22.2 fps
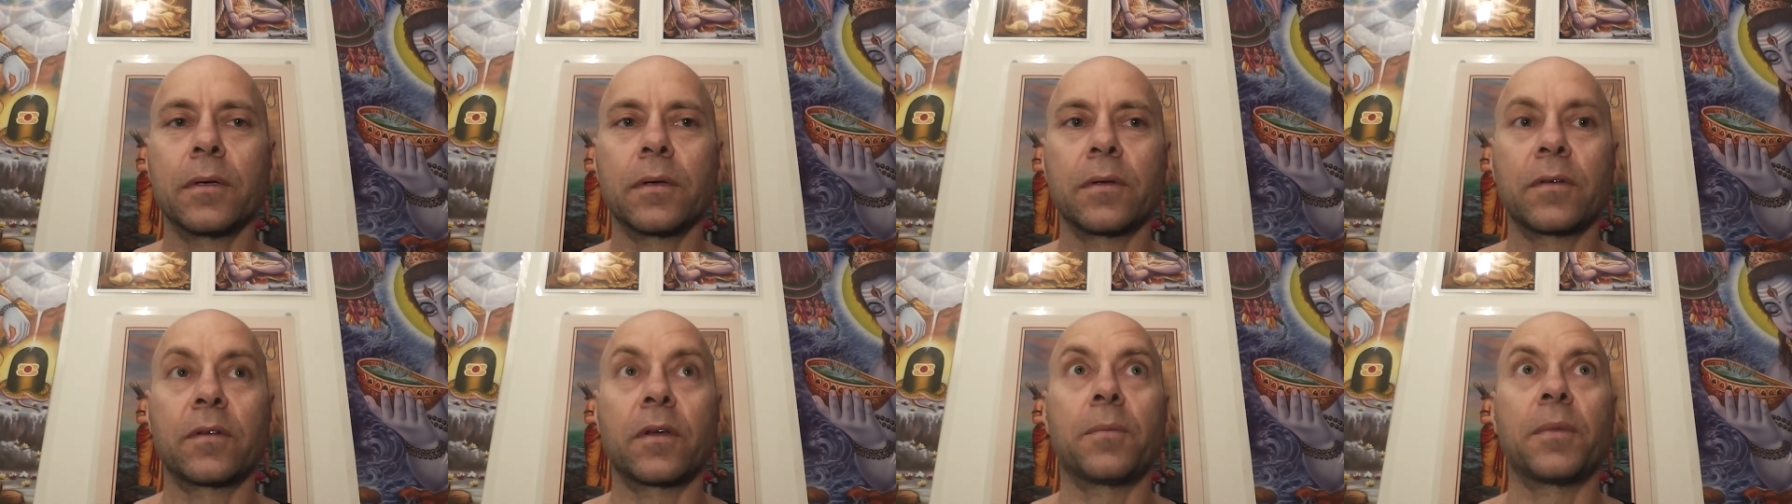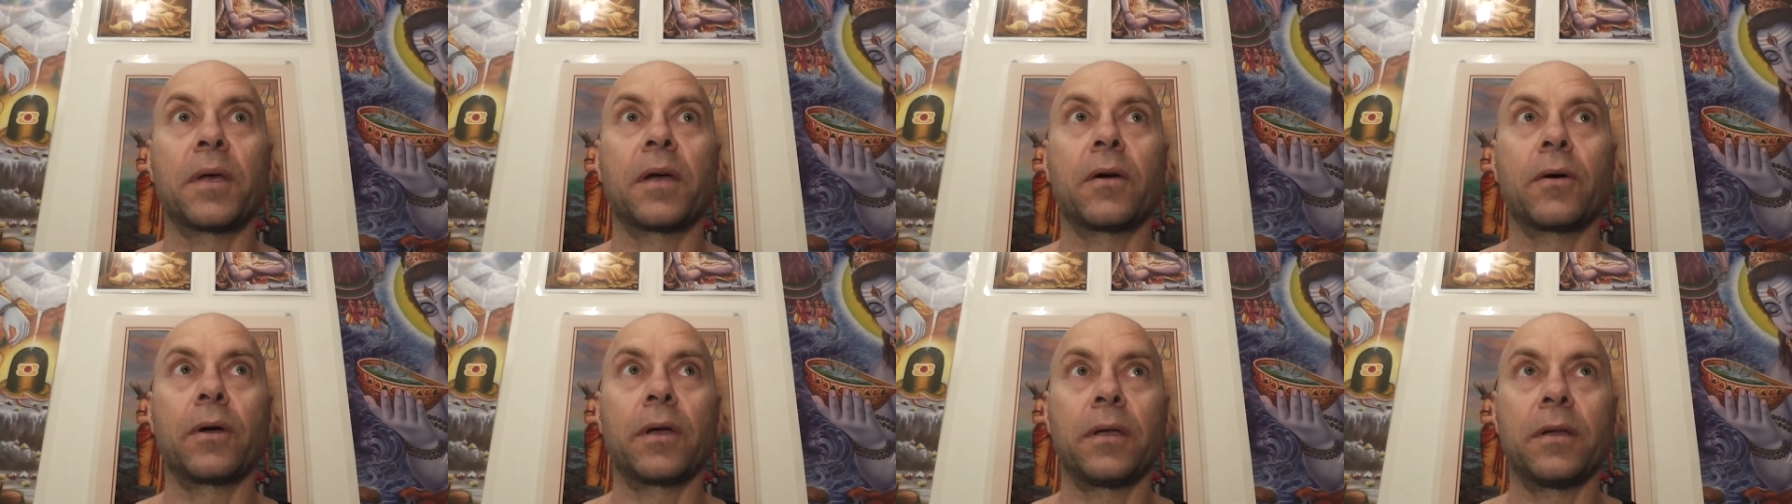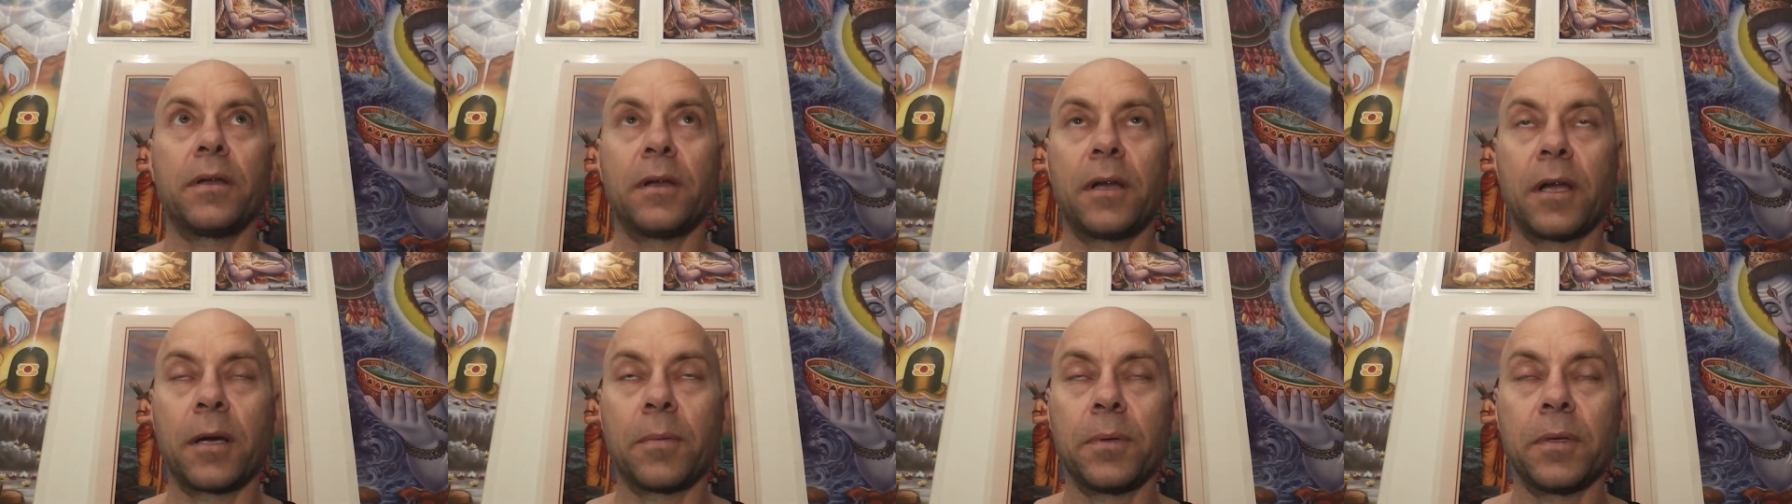somehow I
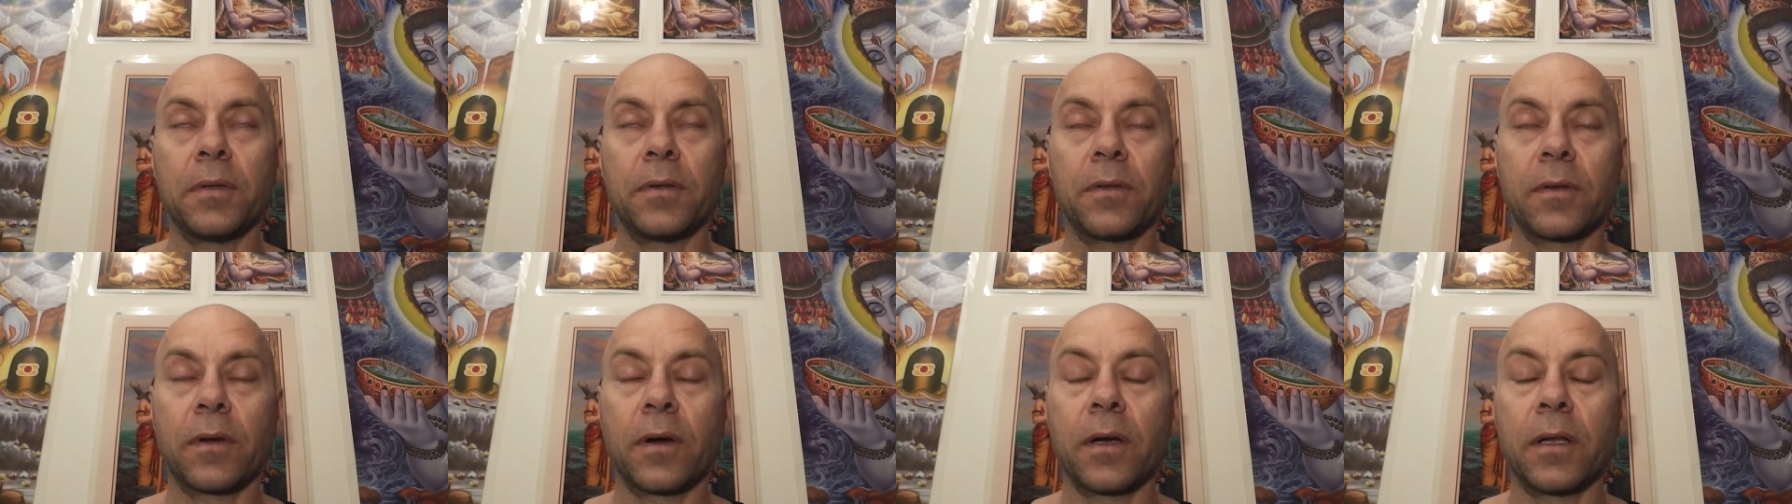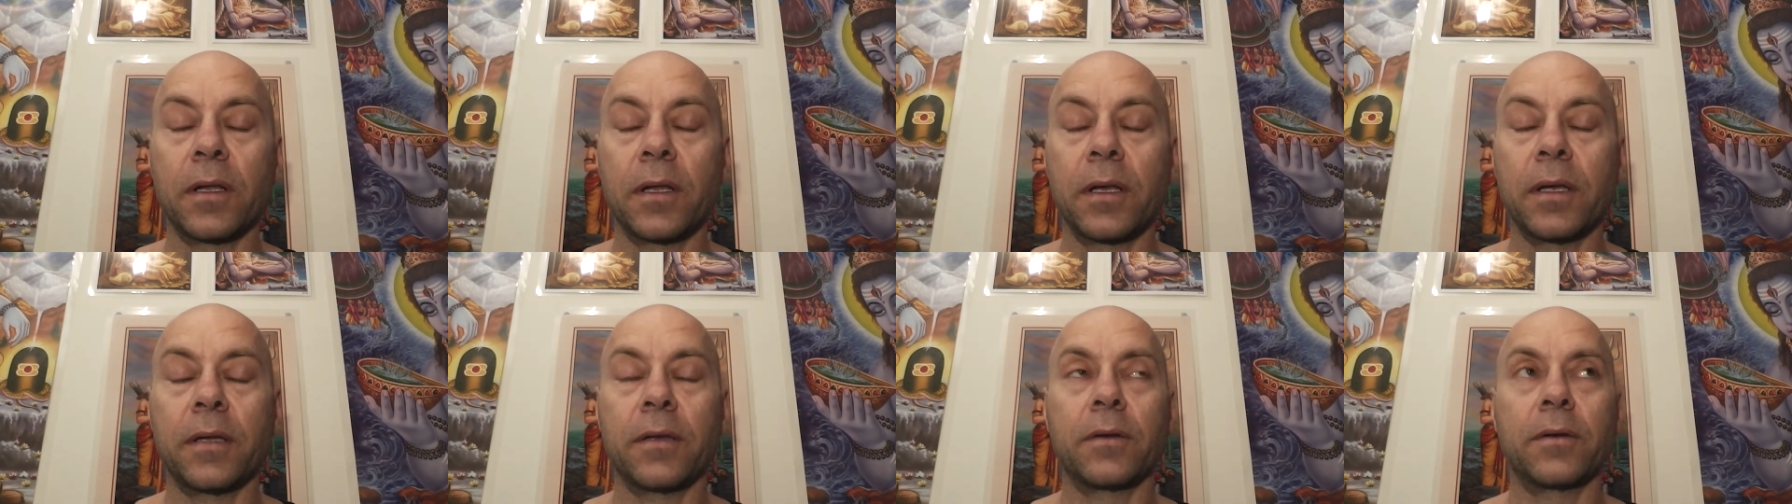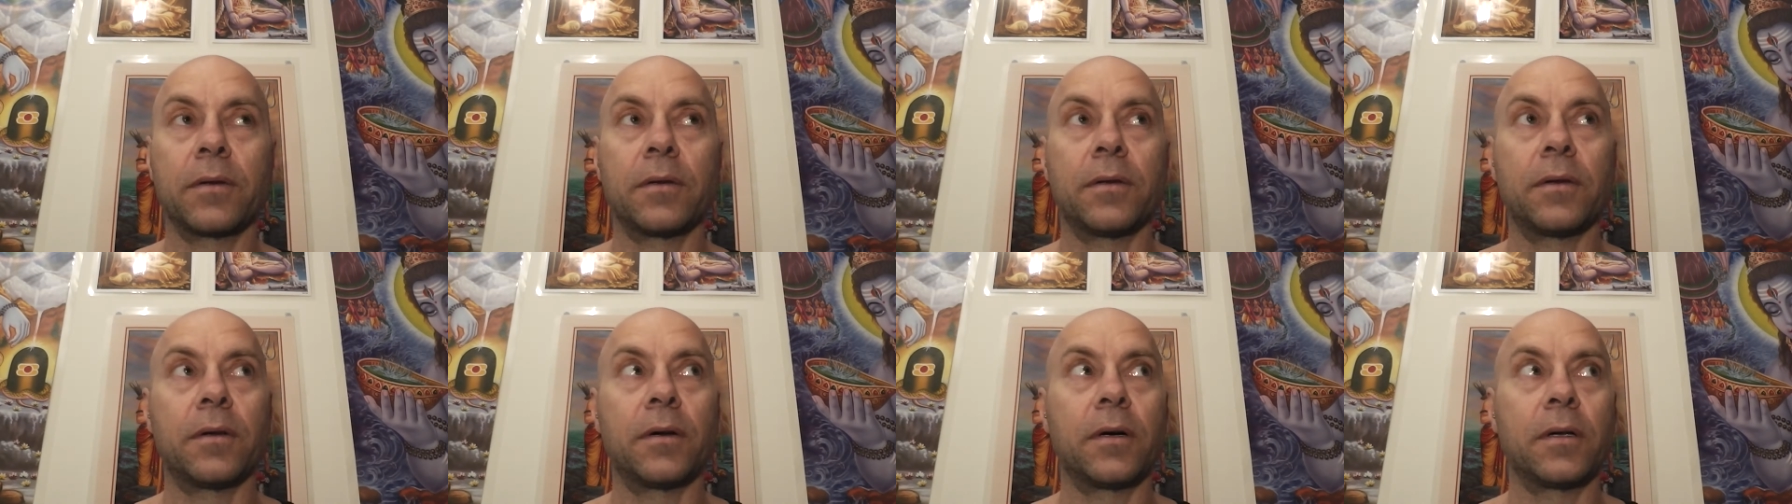ended up in Thailand on
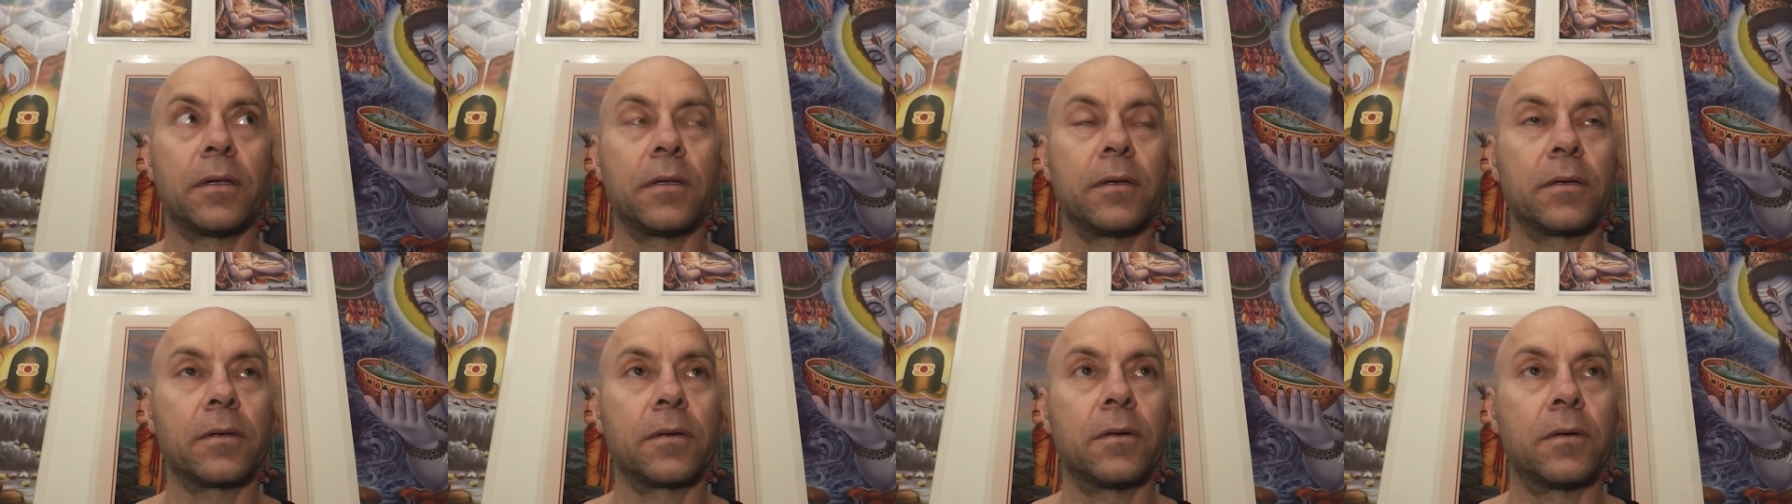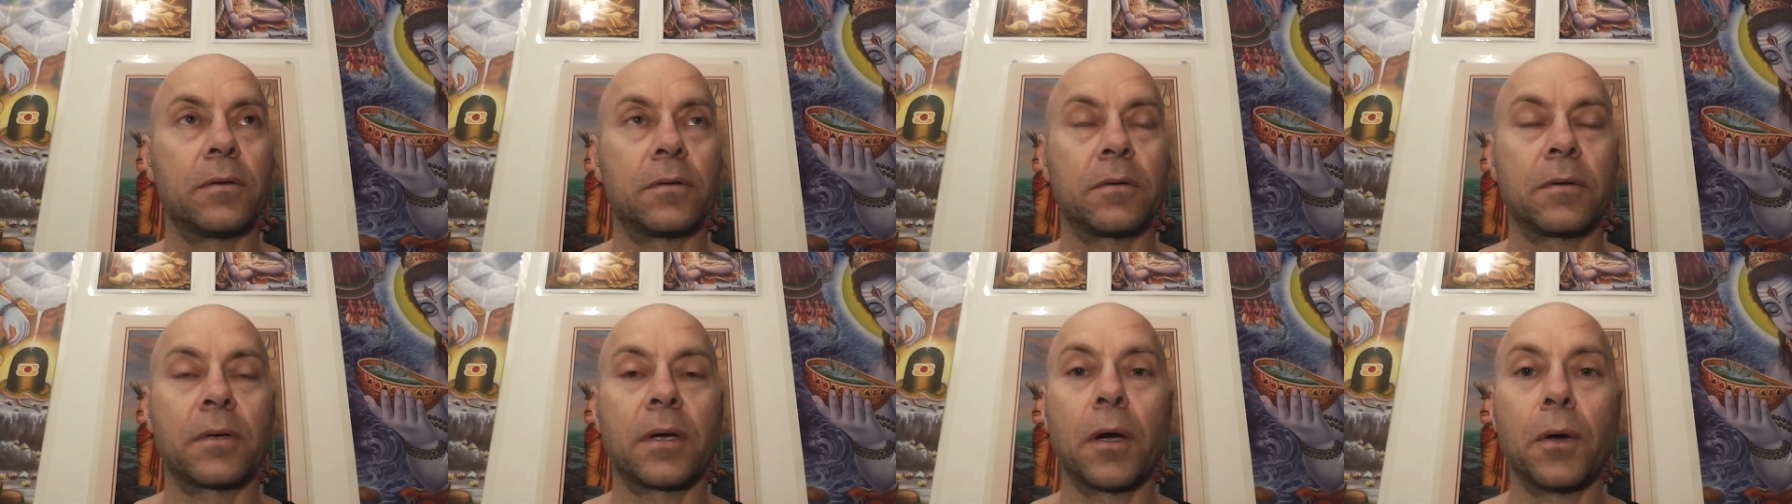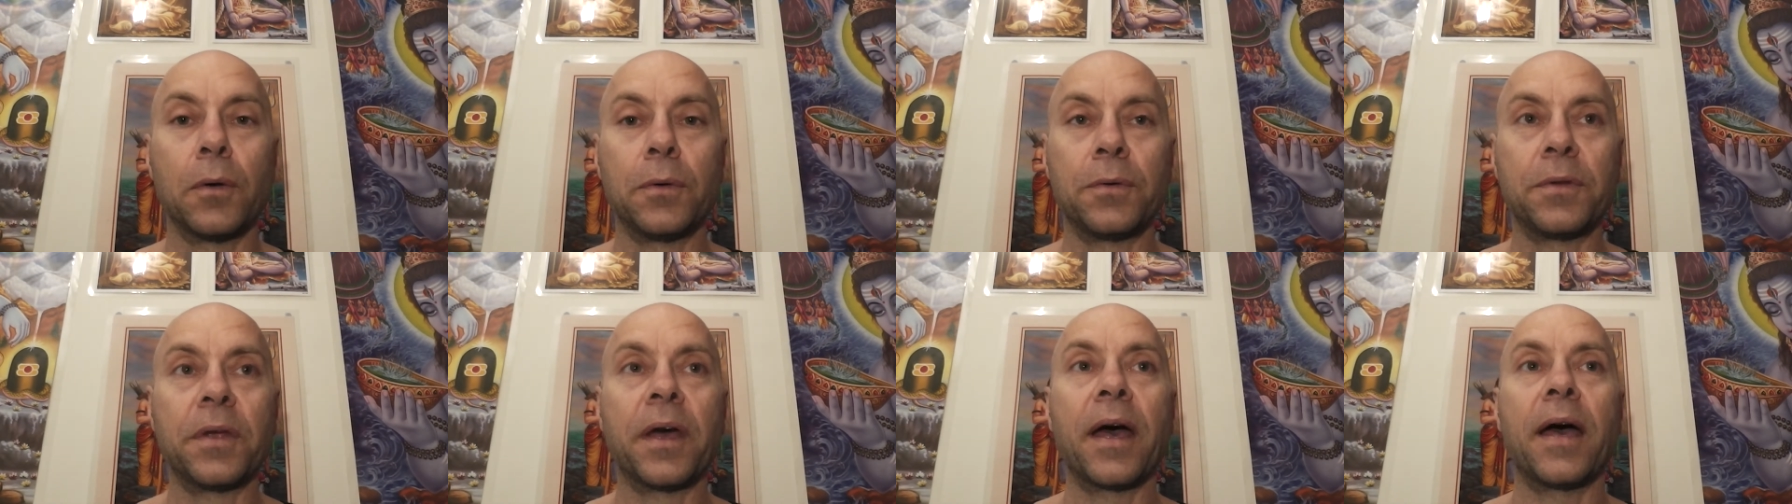an island called
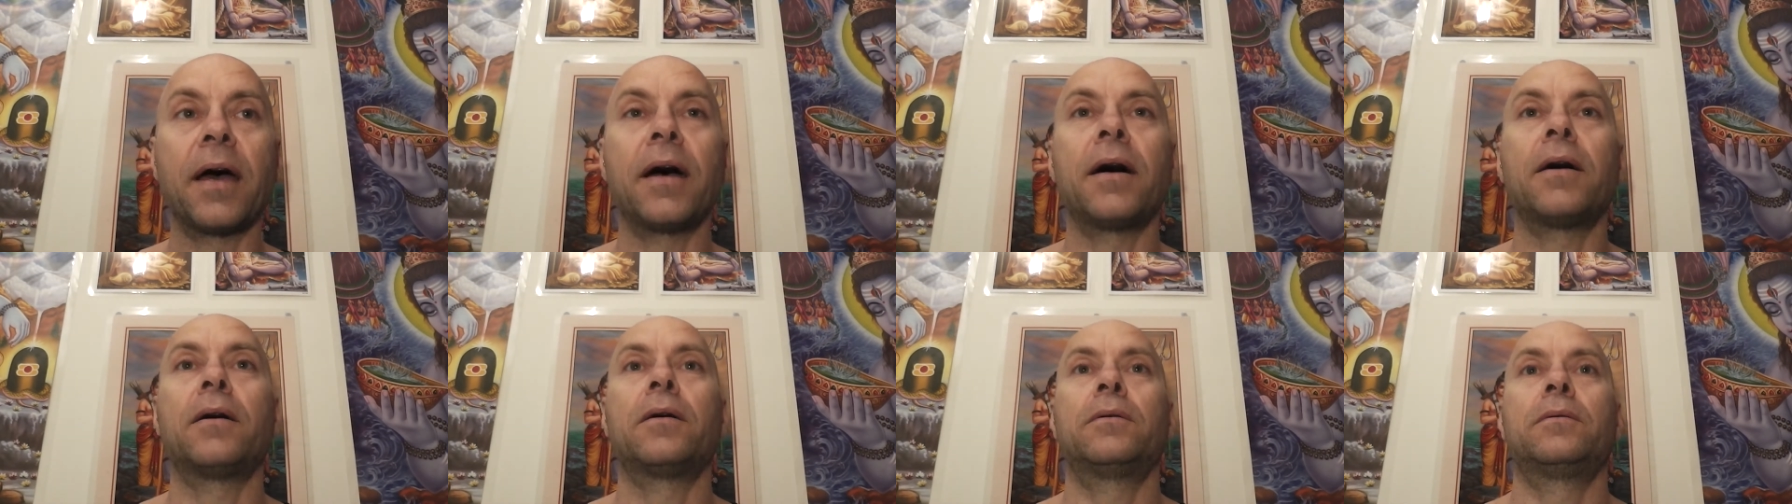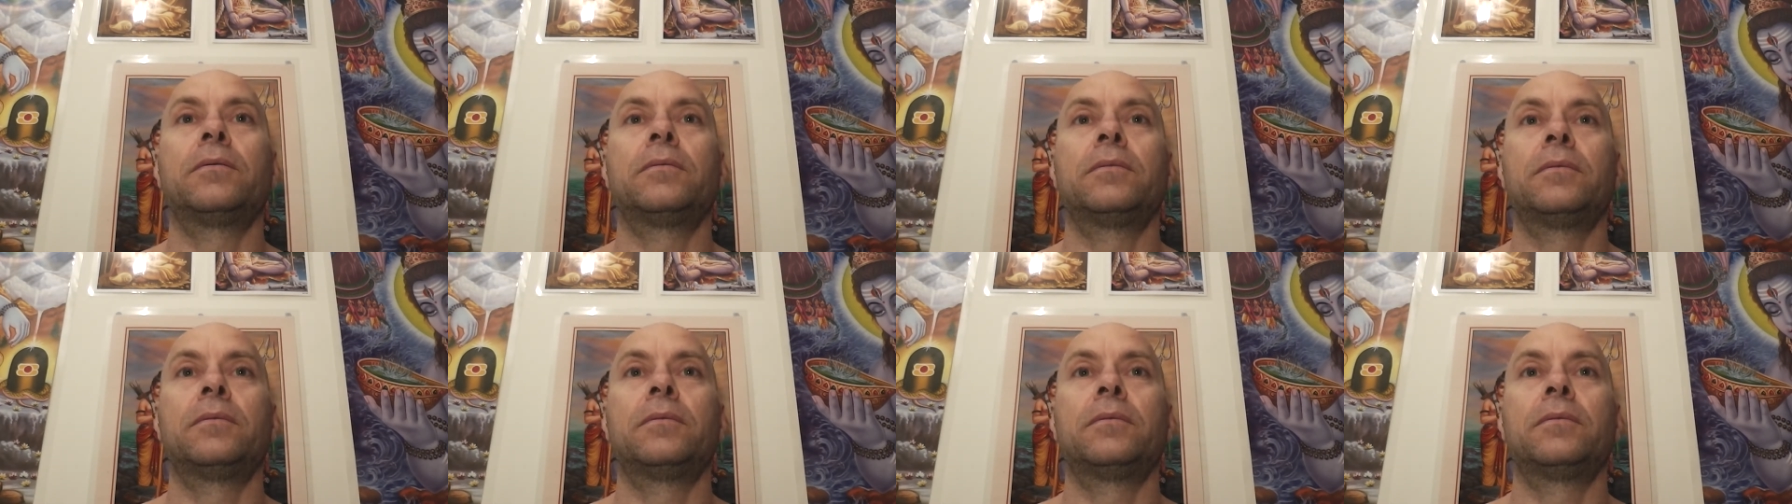Koh Tao.